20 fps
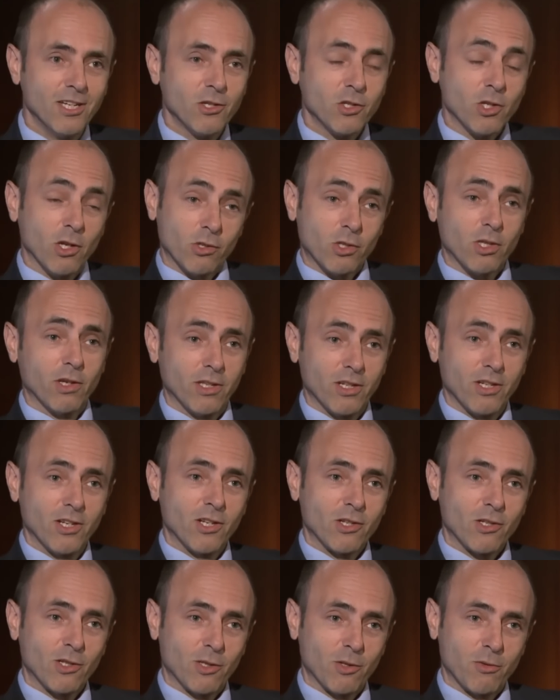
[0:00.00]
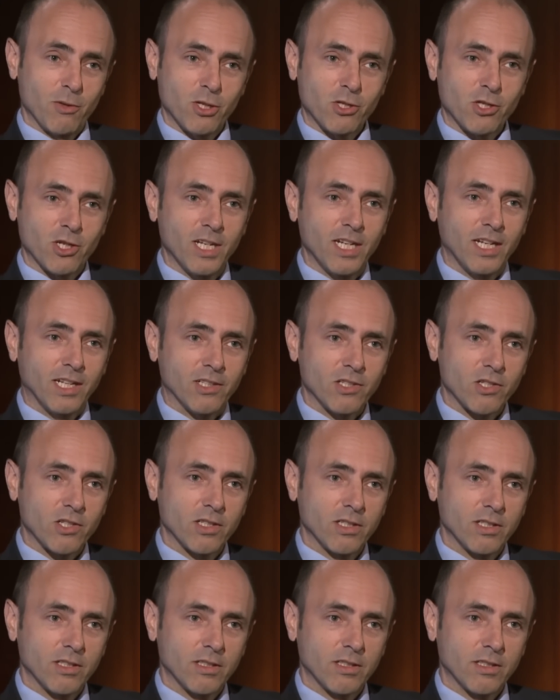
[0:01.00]
So the question is,
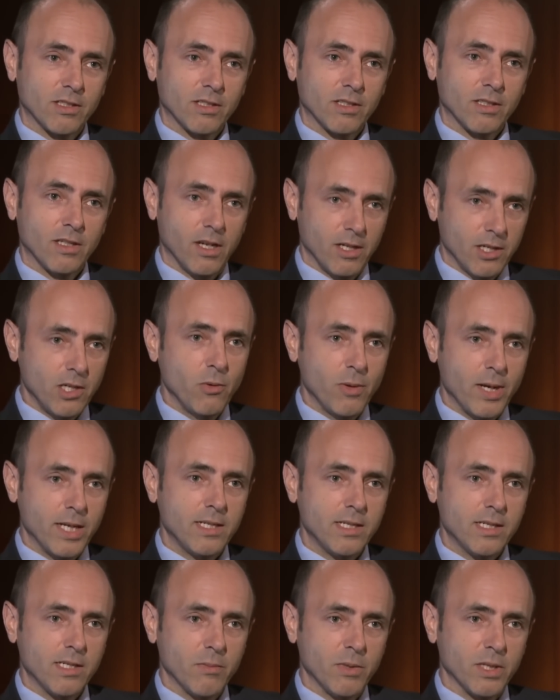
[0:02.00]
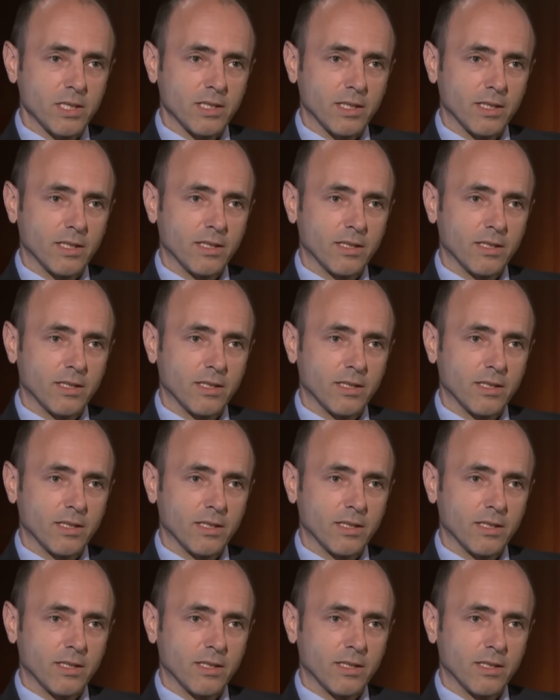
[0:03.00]
are you anti-Semitic?